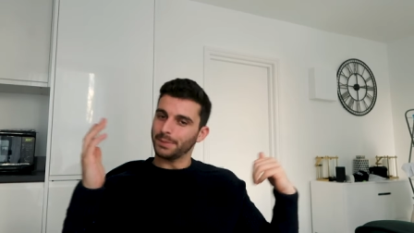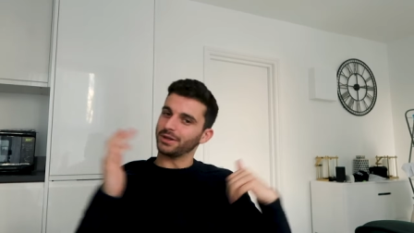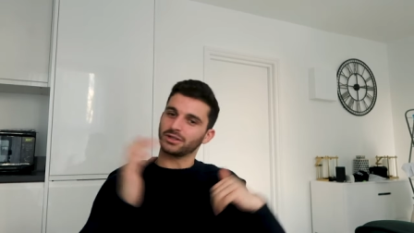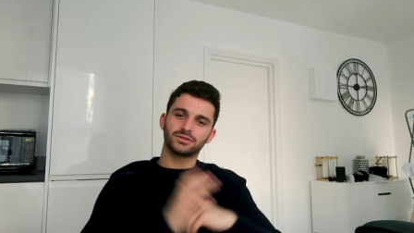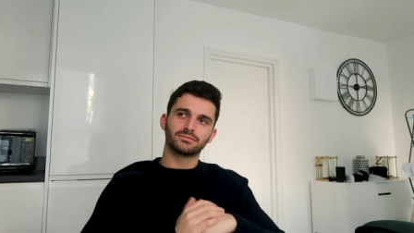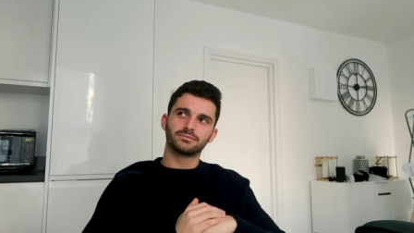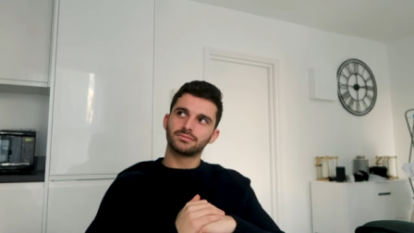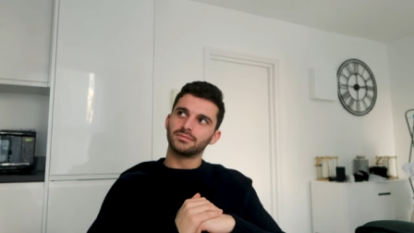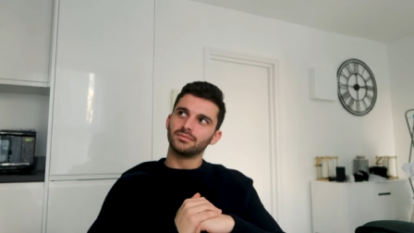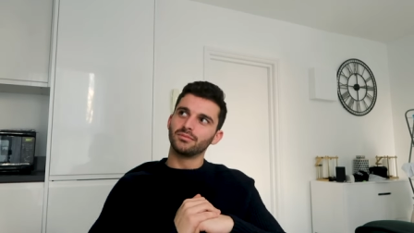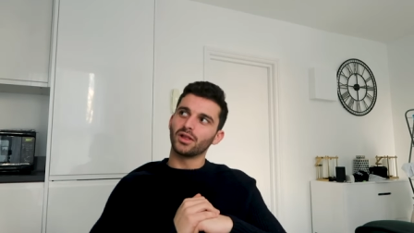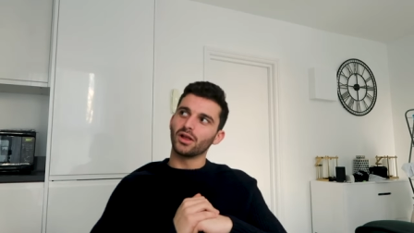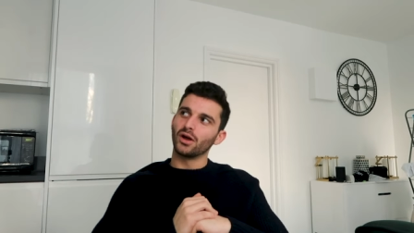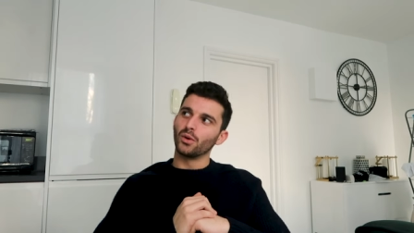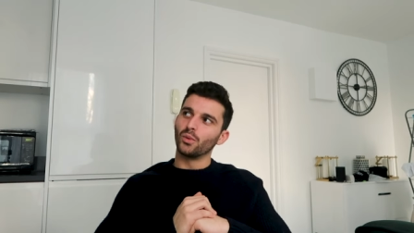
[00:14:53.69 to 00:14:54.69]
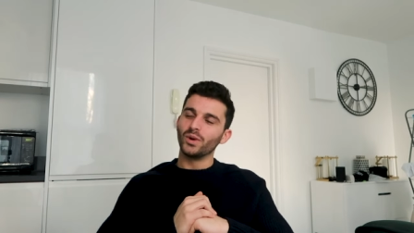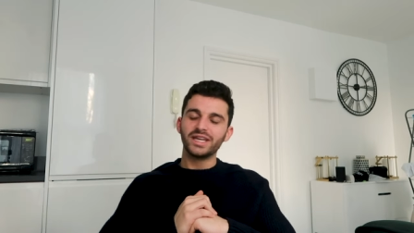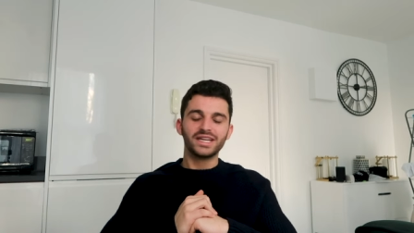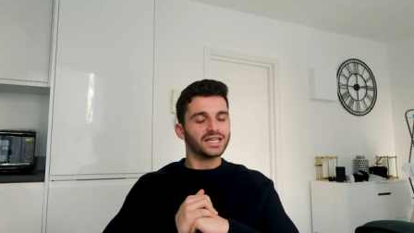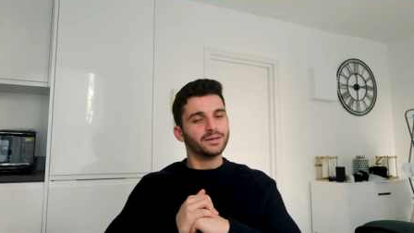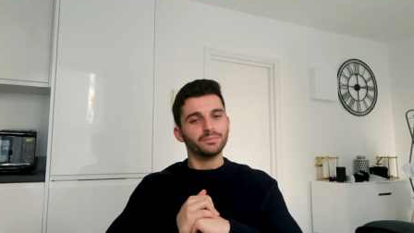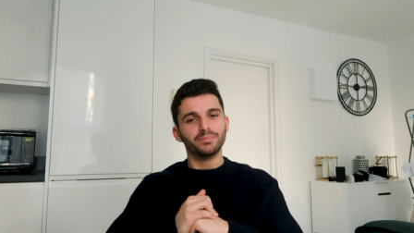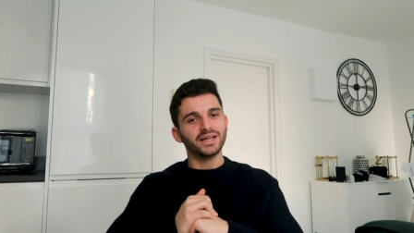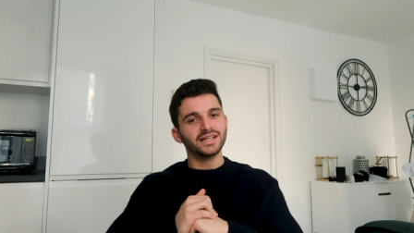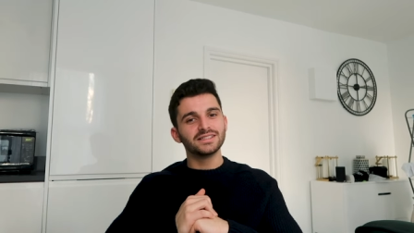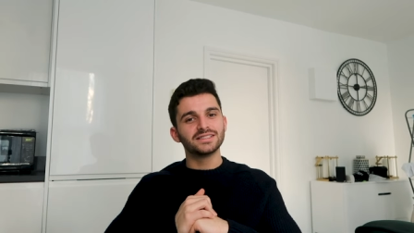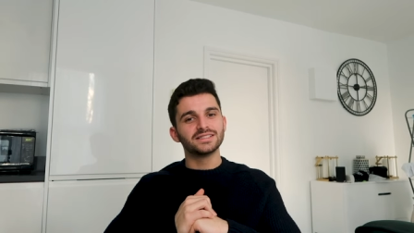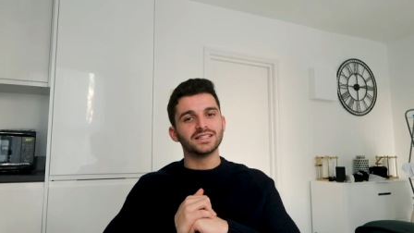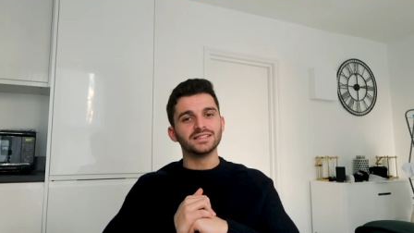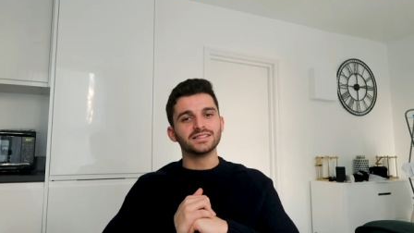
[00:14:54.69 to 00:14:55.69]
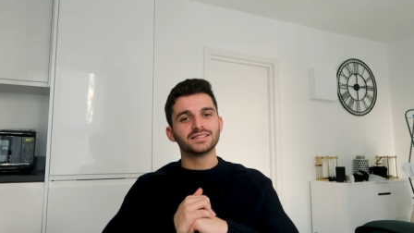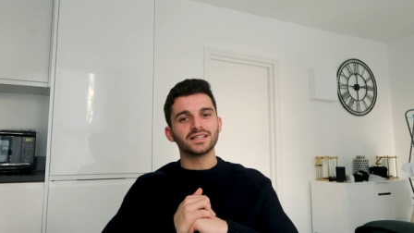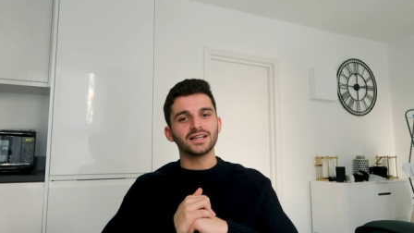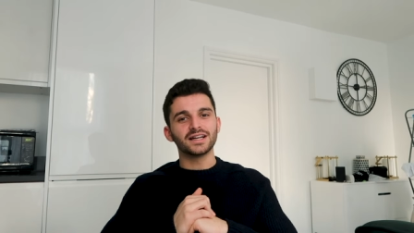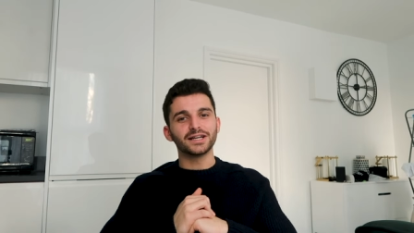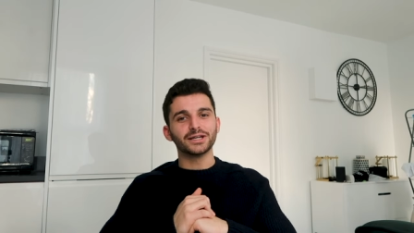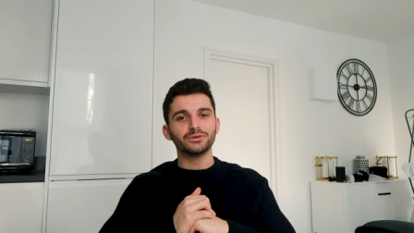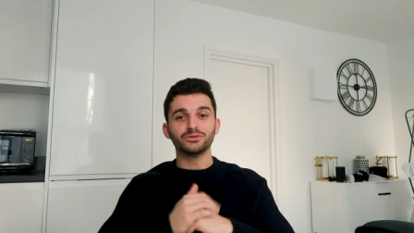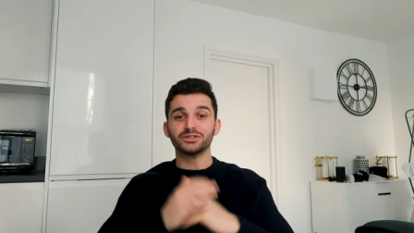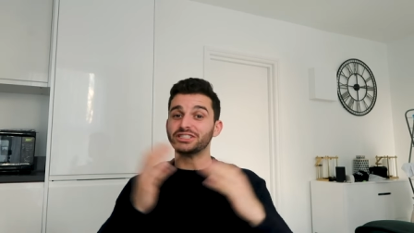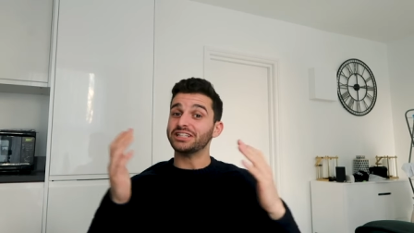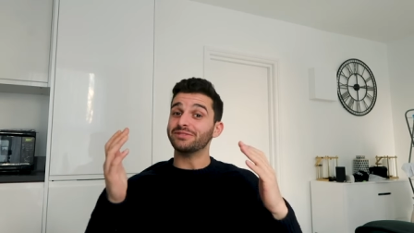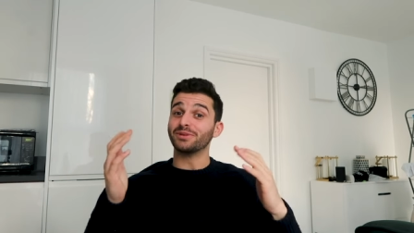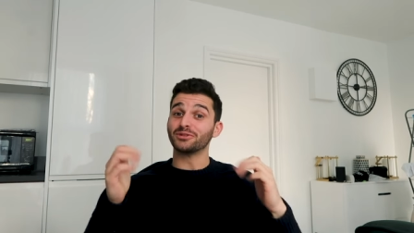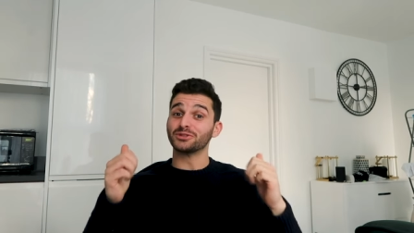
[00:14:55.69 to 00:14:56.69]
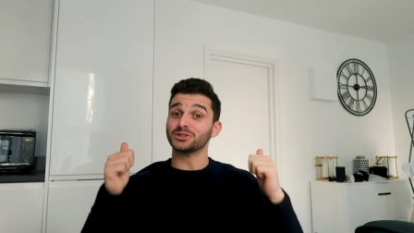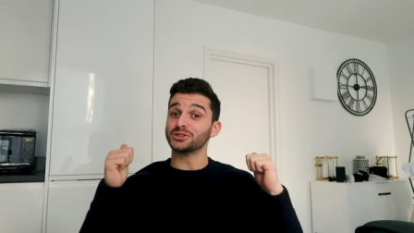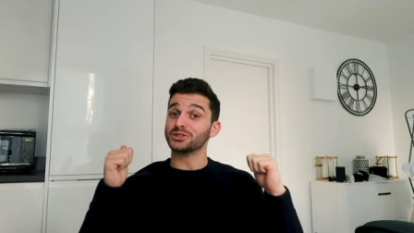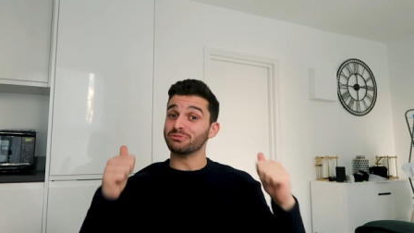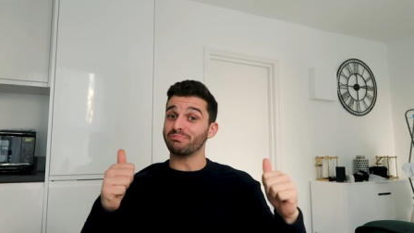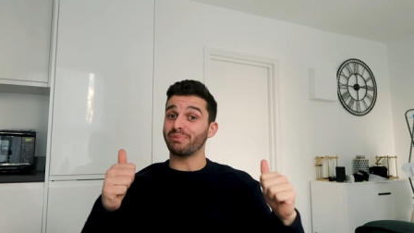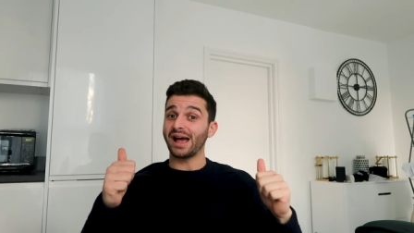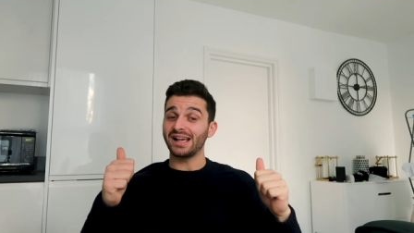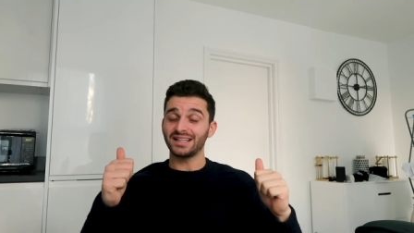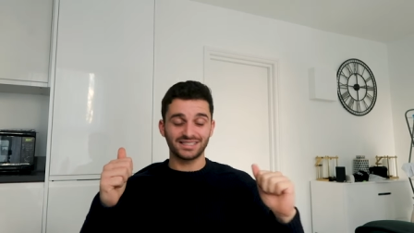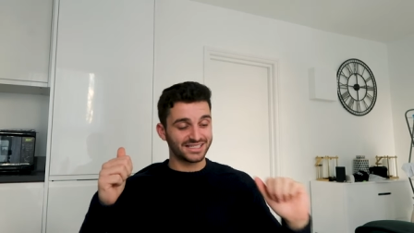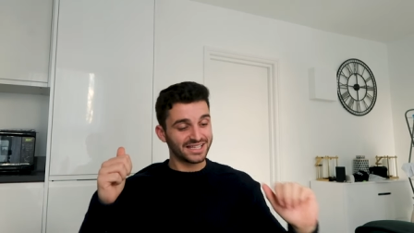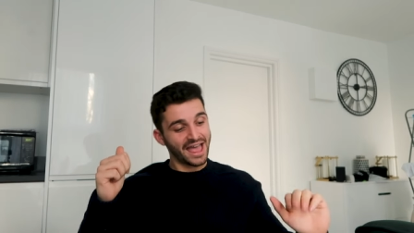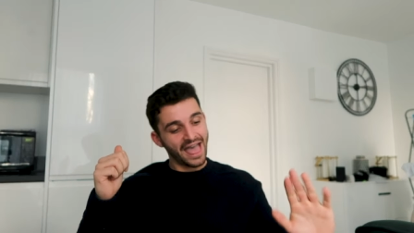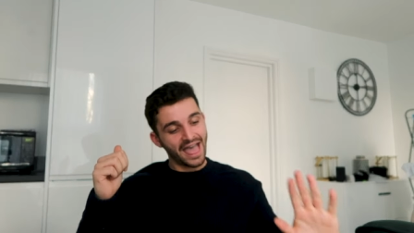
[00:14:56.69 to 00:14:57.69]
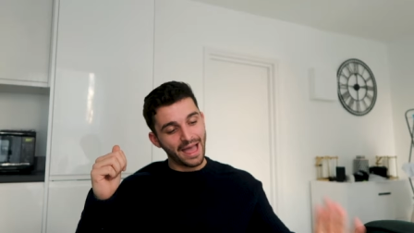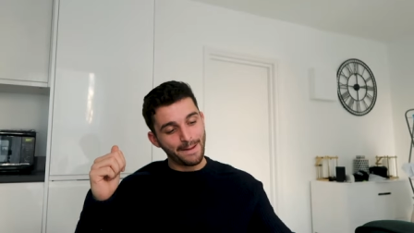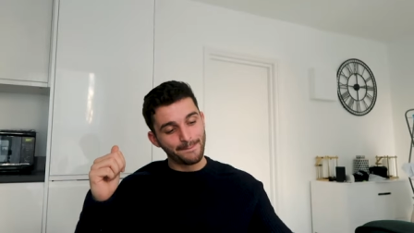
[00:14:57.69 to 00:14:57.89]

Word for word: but a week and a bit since I received my results and passed.